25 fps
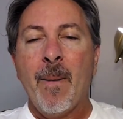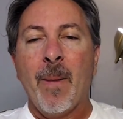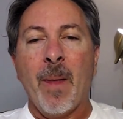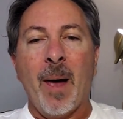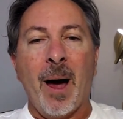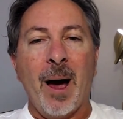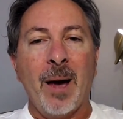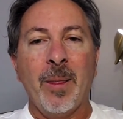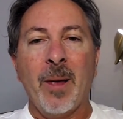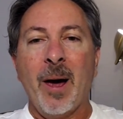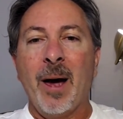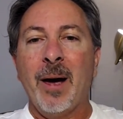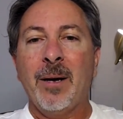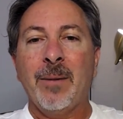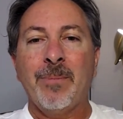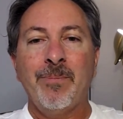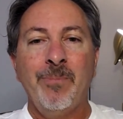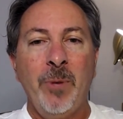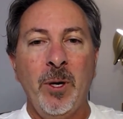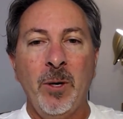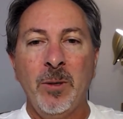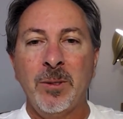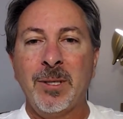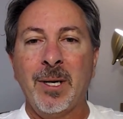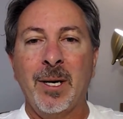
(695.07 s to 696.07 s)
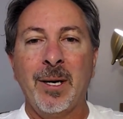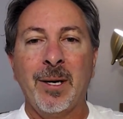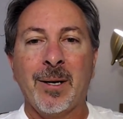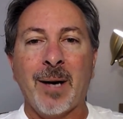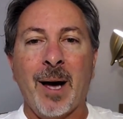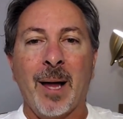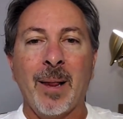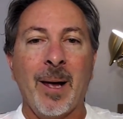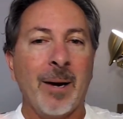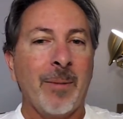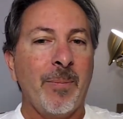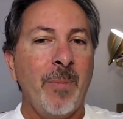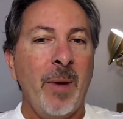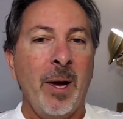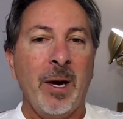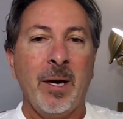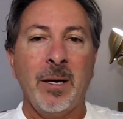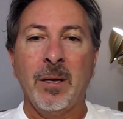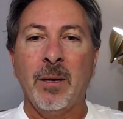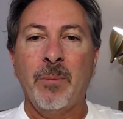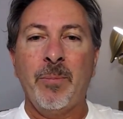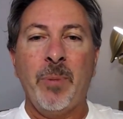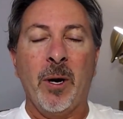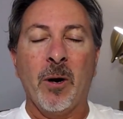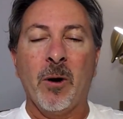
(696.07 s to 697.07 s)
I like music, I like making
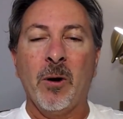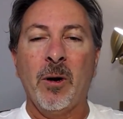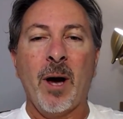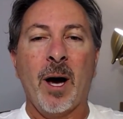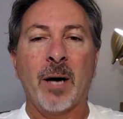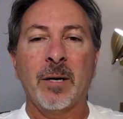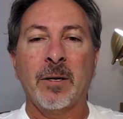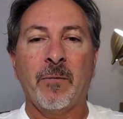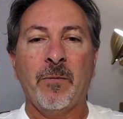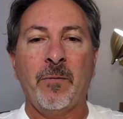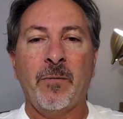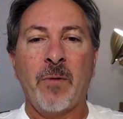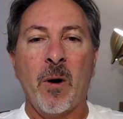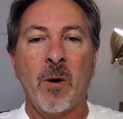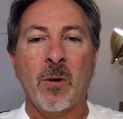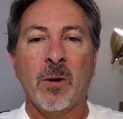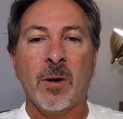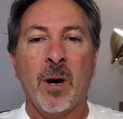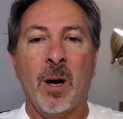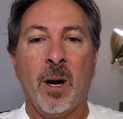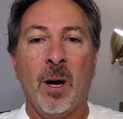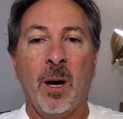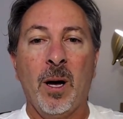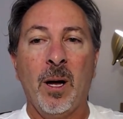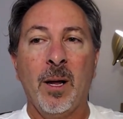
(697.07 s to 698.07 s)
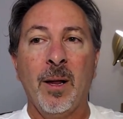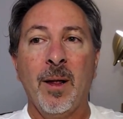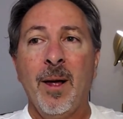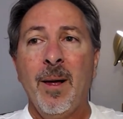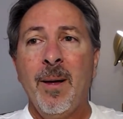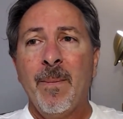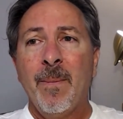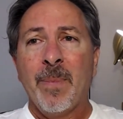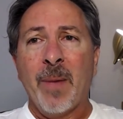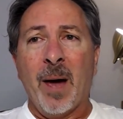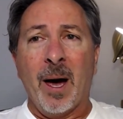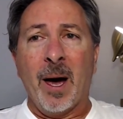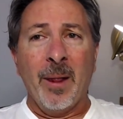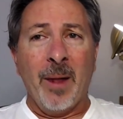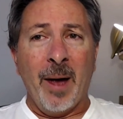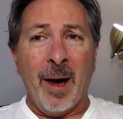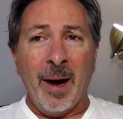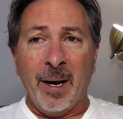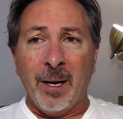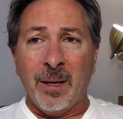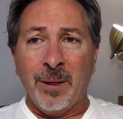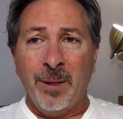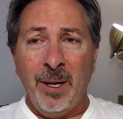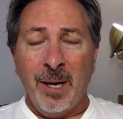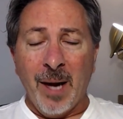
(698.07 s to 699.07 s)
the periodic phone call, I
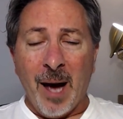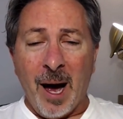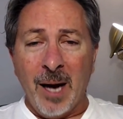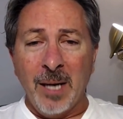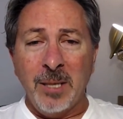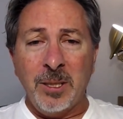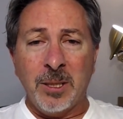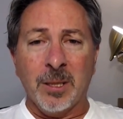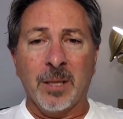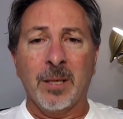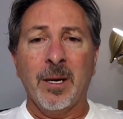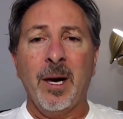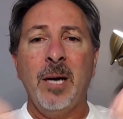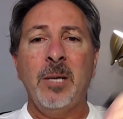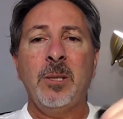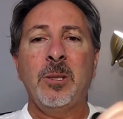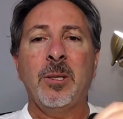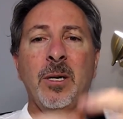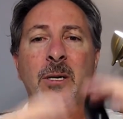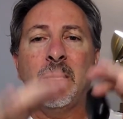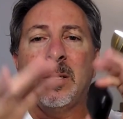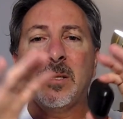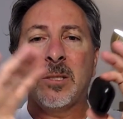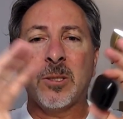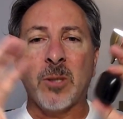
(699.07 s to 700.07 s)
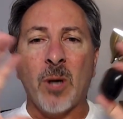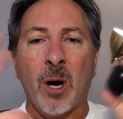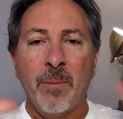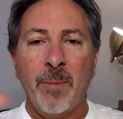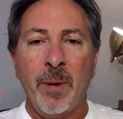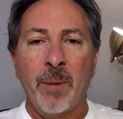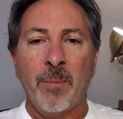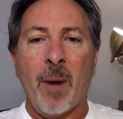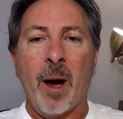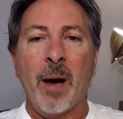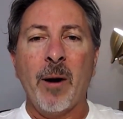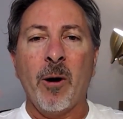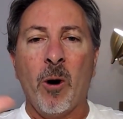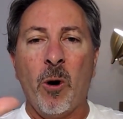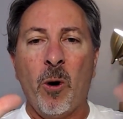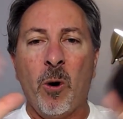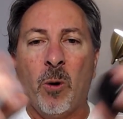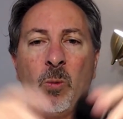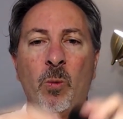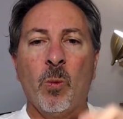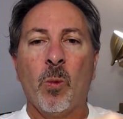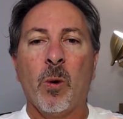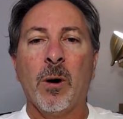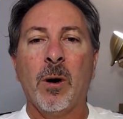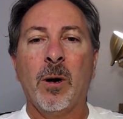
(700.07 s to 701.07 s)
like the isolation, so I'm in my
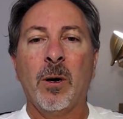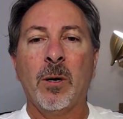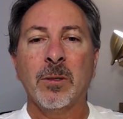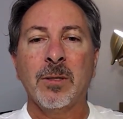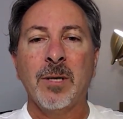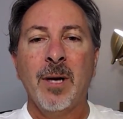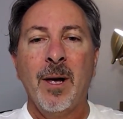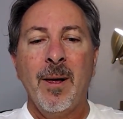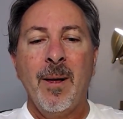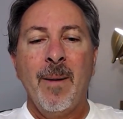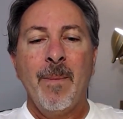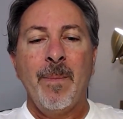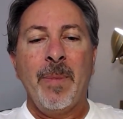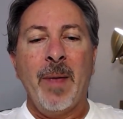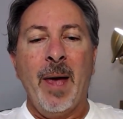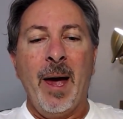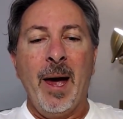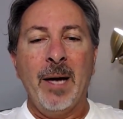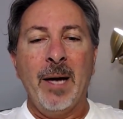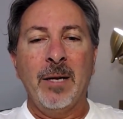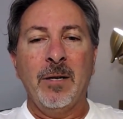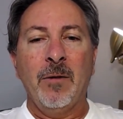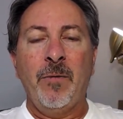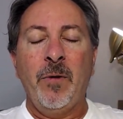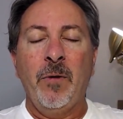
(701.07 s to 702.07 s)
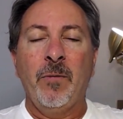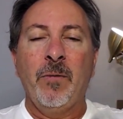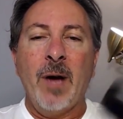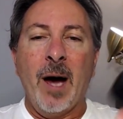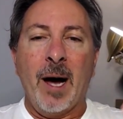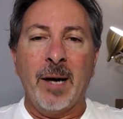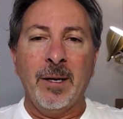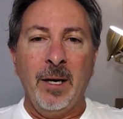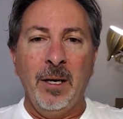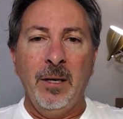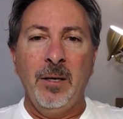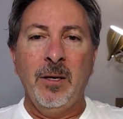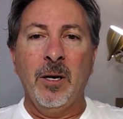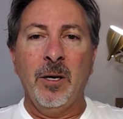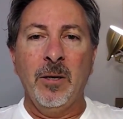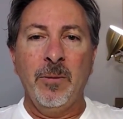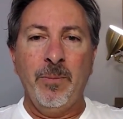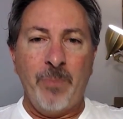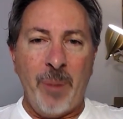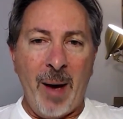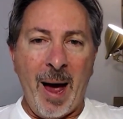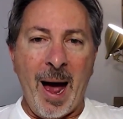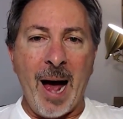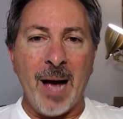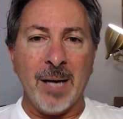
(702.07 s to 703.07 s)
own world. And if you've got a good
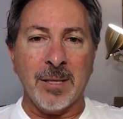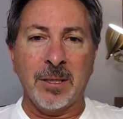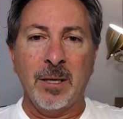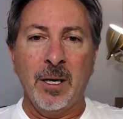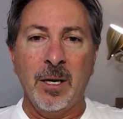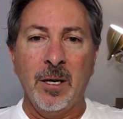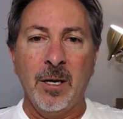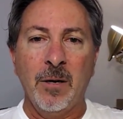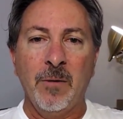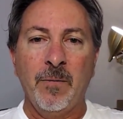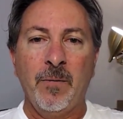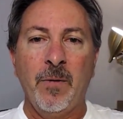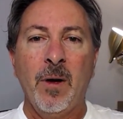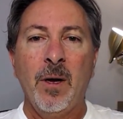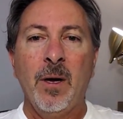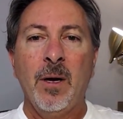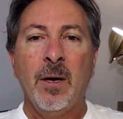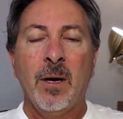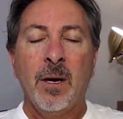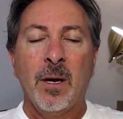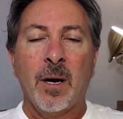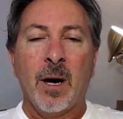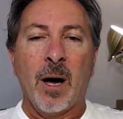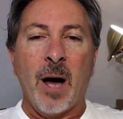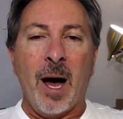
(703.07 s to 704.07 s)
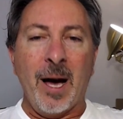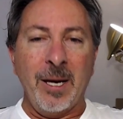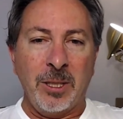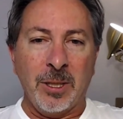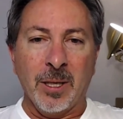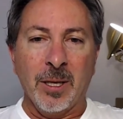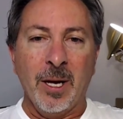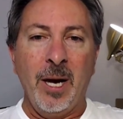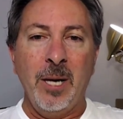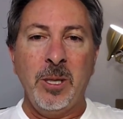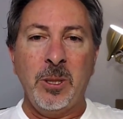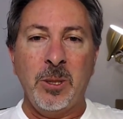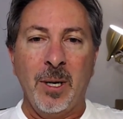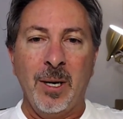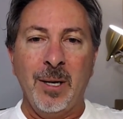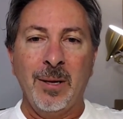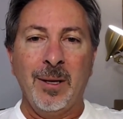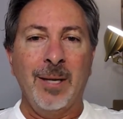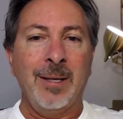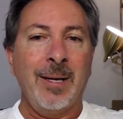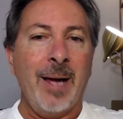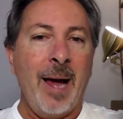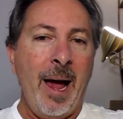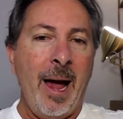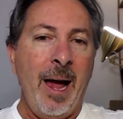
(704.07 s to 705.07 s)
passive isolation,
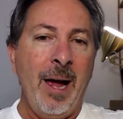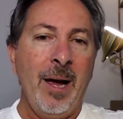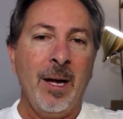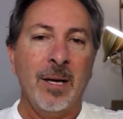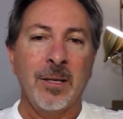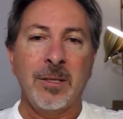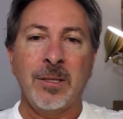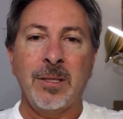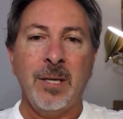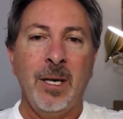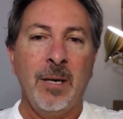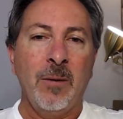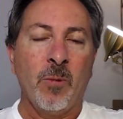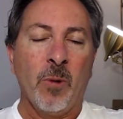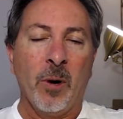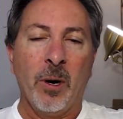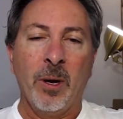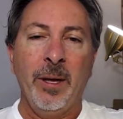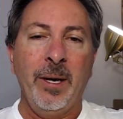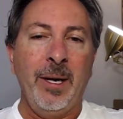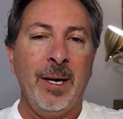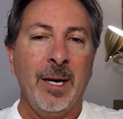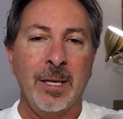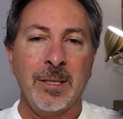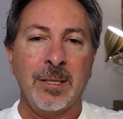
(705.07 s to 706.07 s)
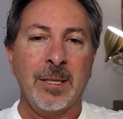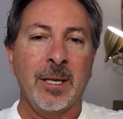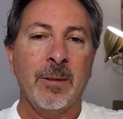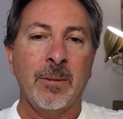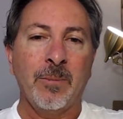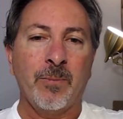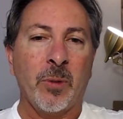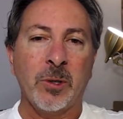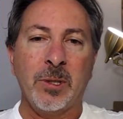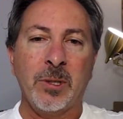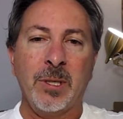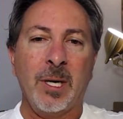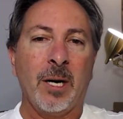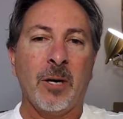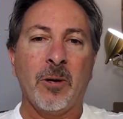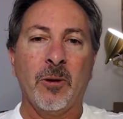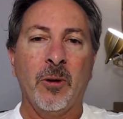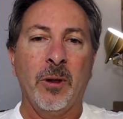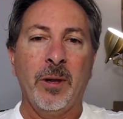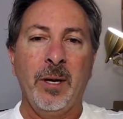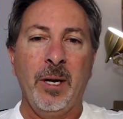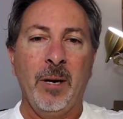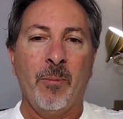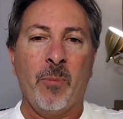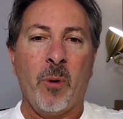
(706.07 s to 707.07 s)
then A and C really isn't
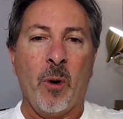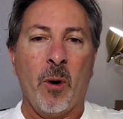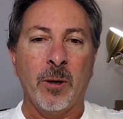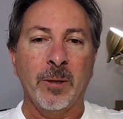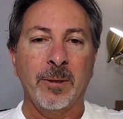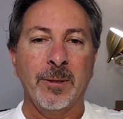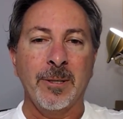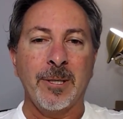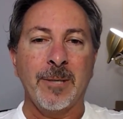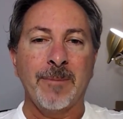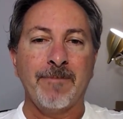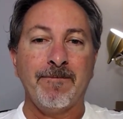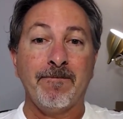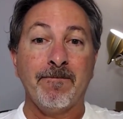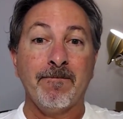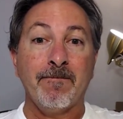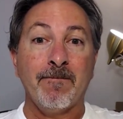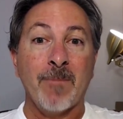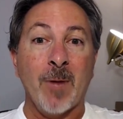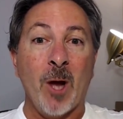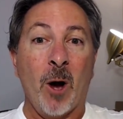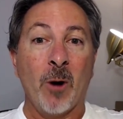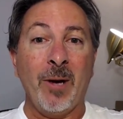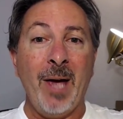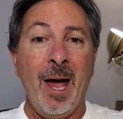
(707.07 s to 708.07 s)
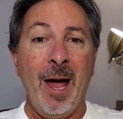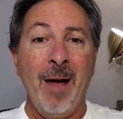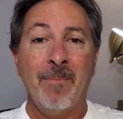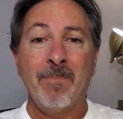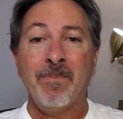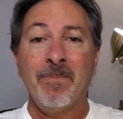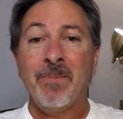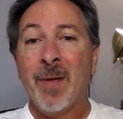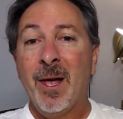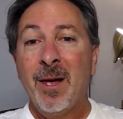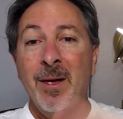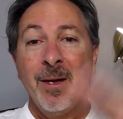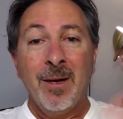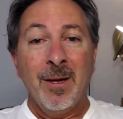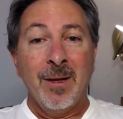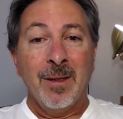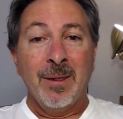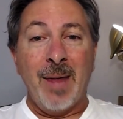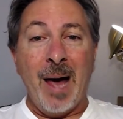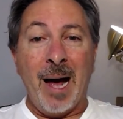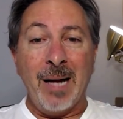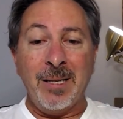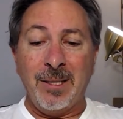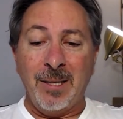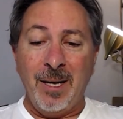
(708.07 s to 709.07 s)
particularly important. Okay,
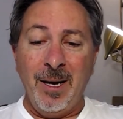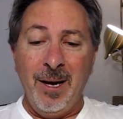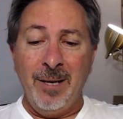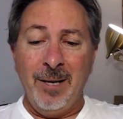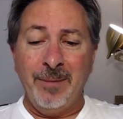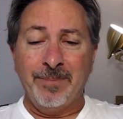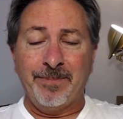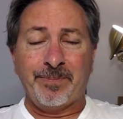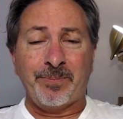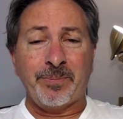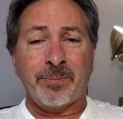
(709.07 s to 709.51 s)
that's it.